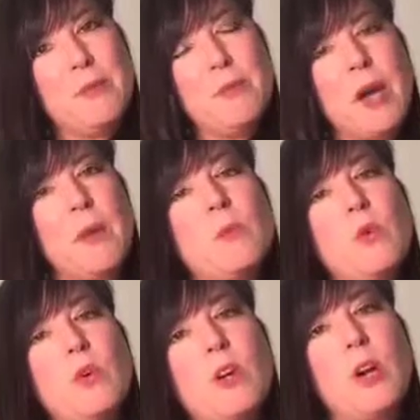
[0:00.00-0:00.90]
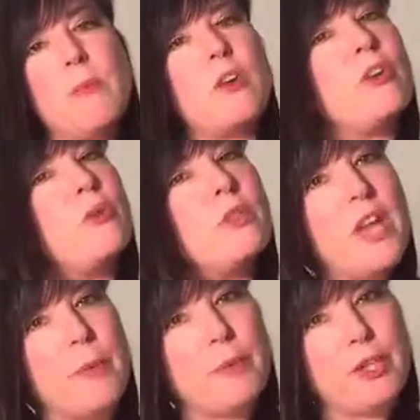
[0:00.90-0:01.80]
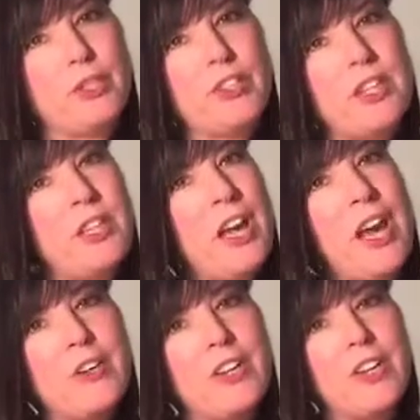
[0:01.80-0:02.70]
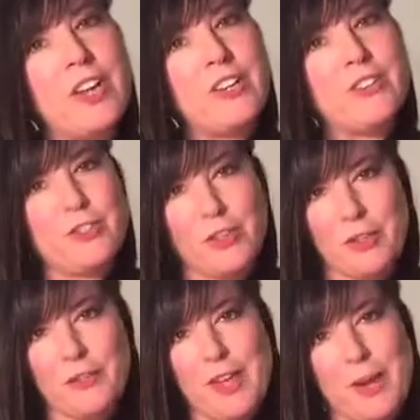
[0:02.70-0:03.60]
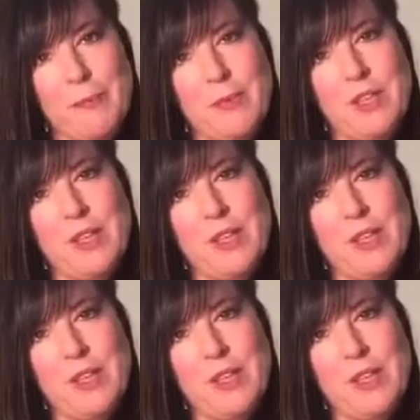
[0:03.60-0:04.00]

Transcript: but more about who is that person and how can I serve them?